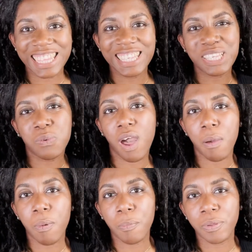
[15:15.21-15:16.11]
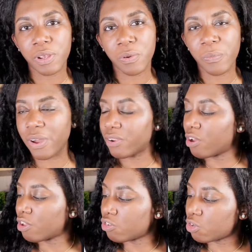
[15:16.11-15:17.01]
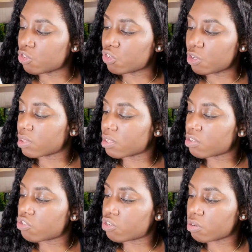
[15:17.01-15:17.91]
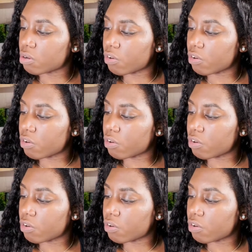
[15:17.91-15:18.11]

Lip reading: This is quite a popular one on YouTube. This is student